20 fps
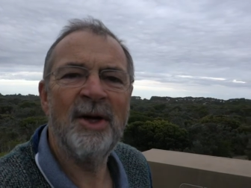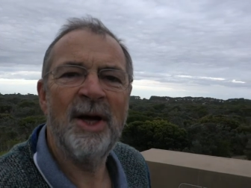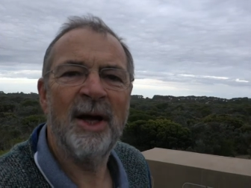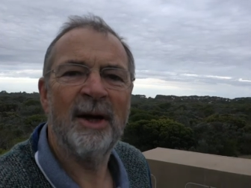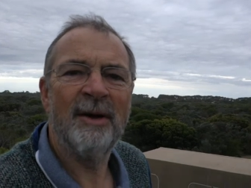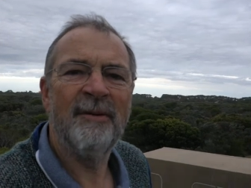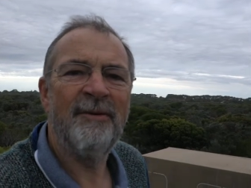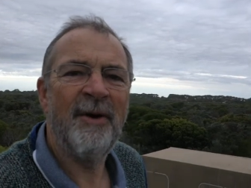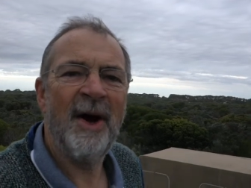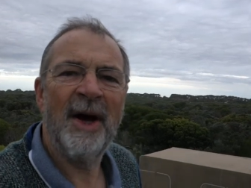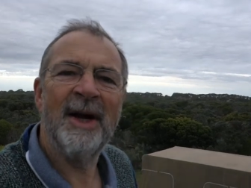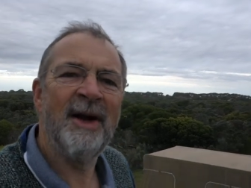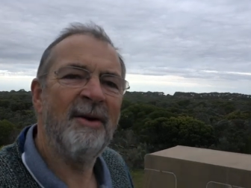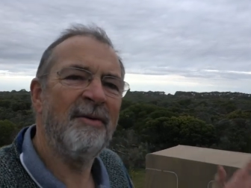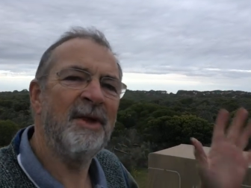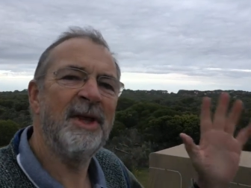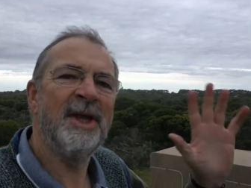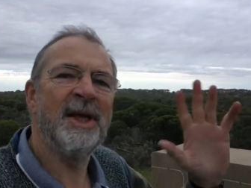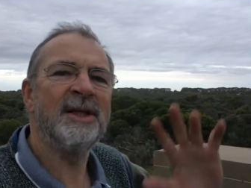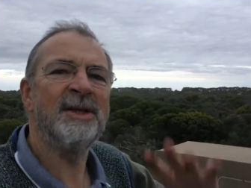here and find
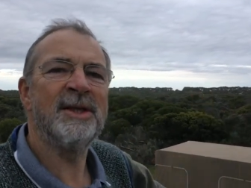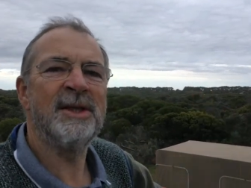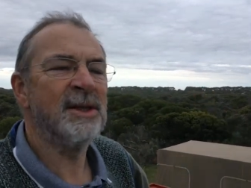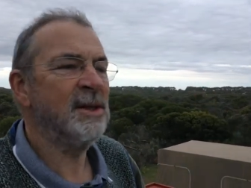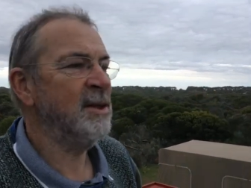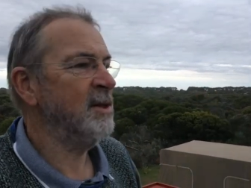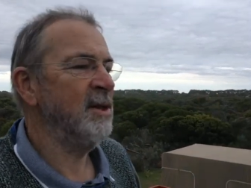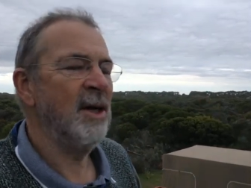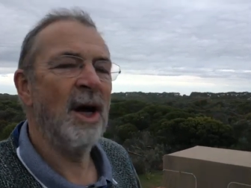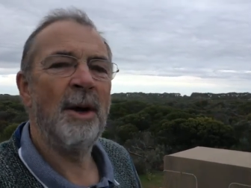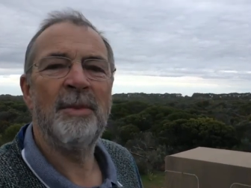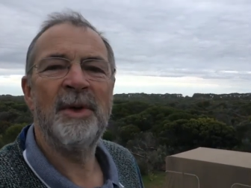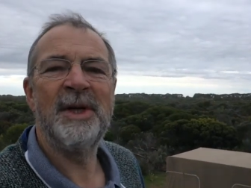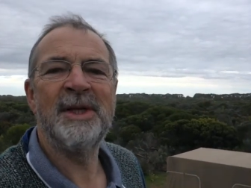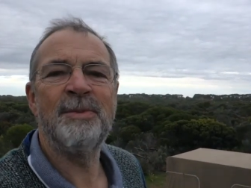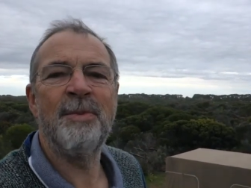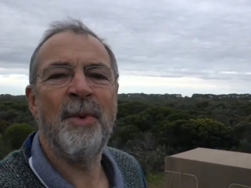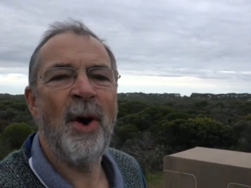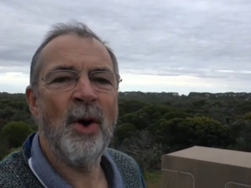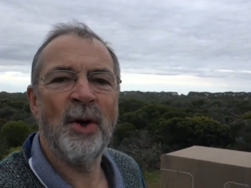everything's
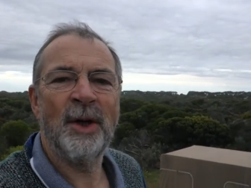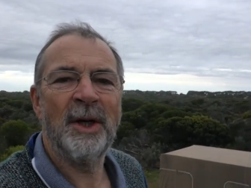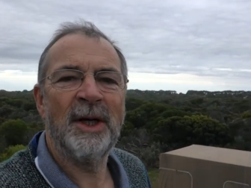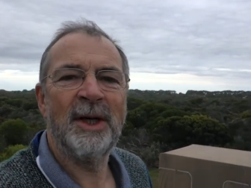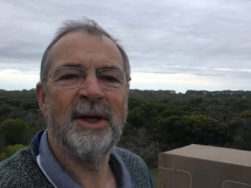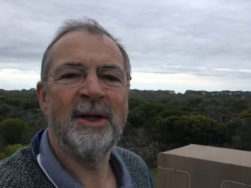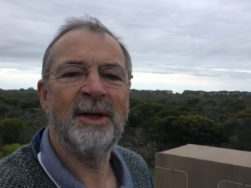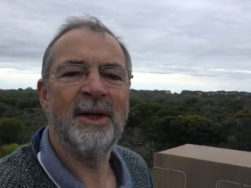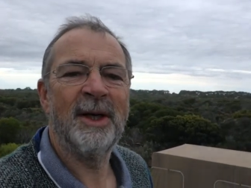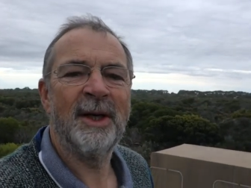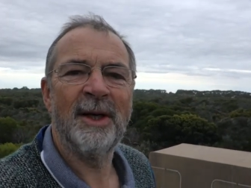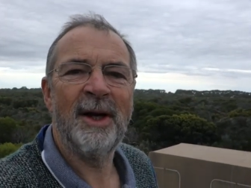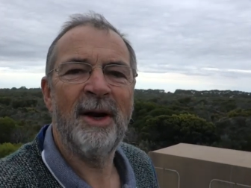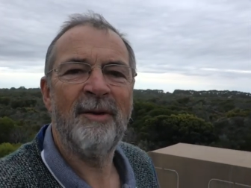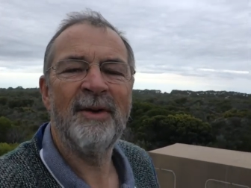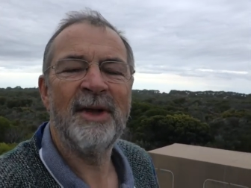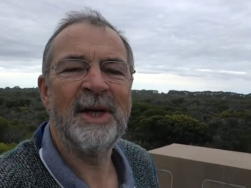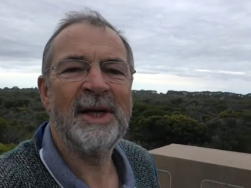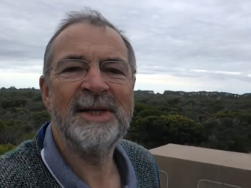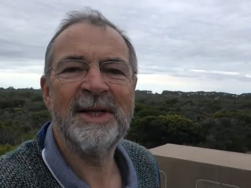nobody's broken in and
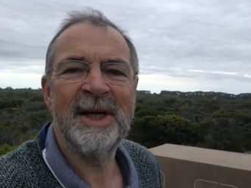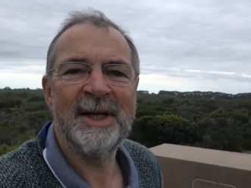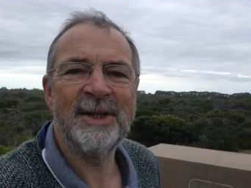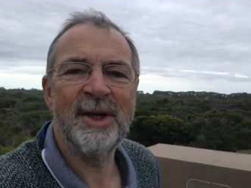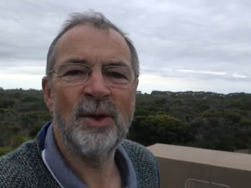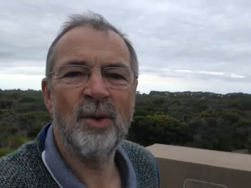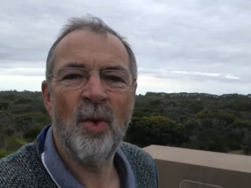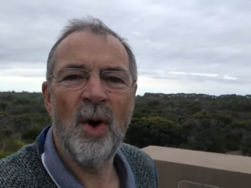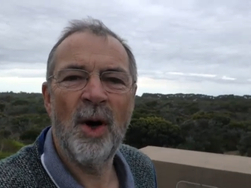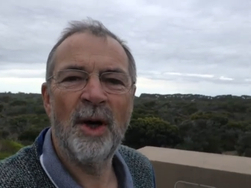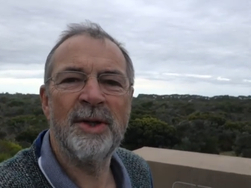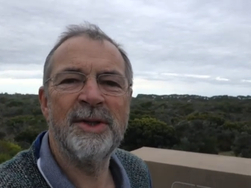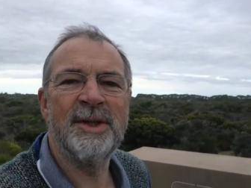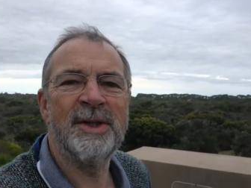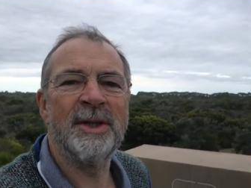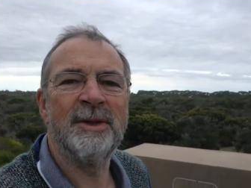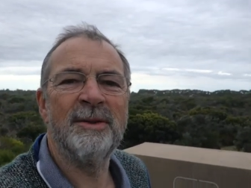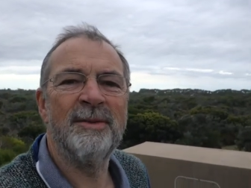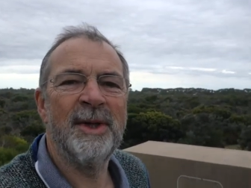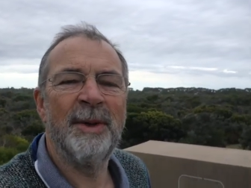everything's as it was
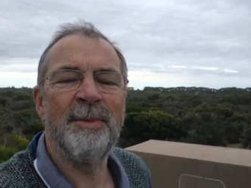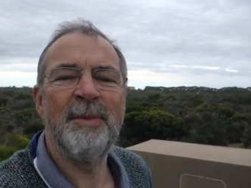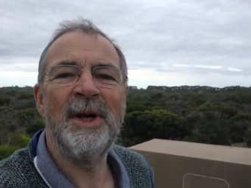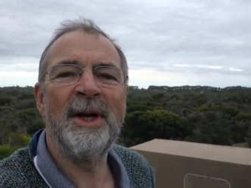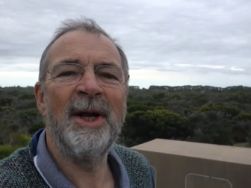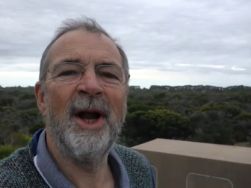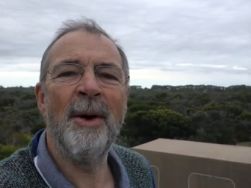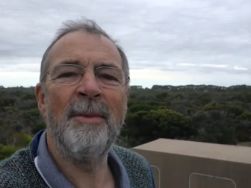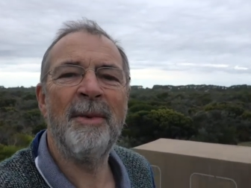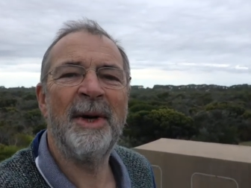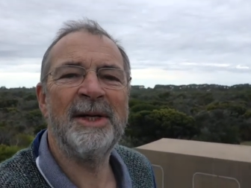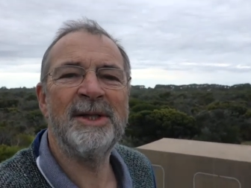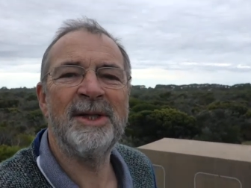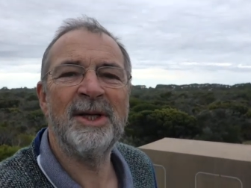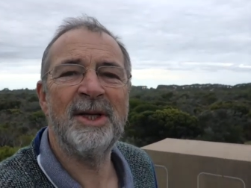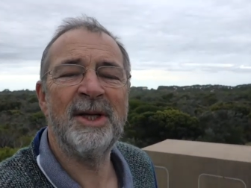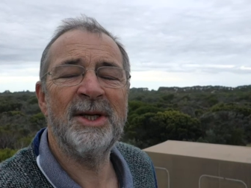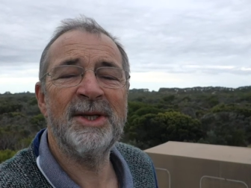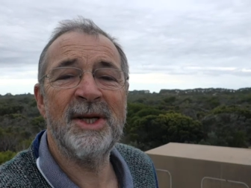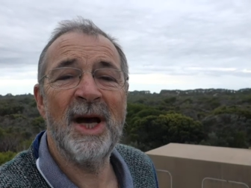and there've been no major
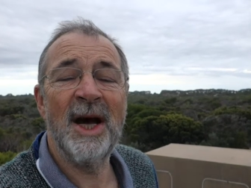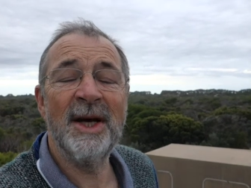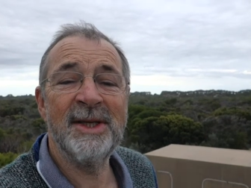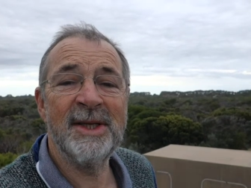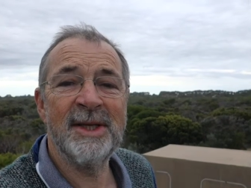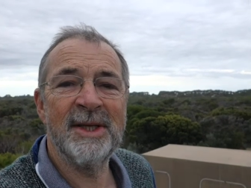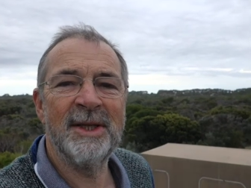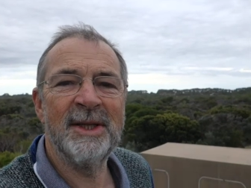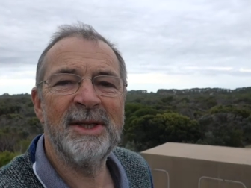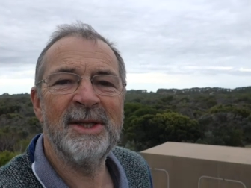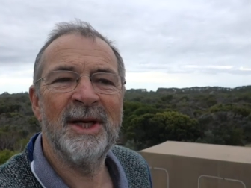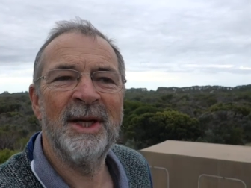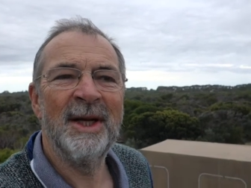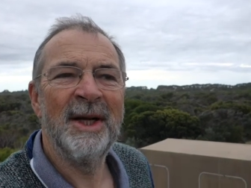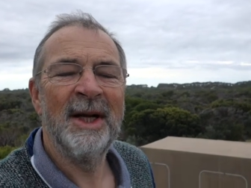disasters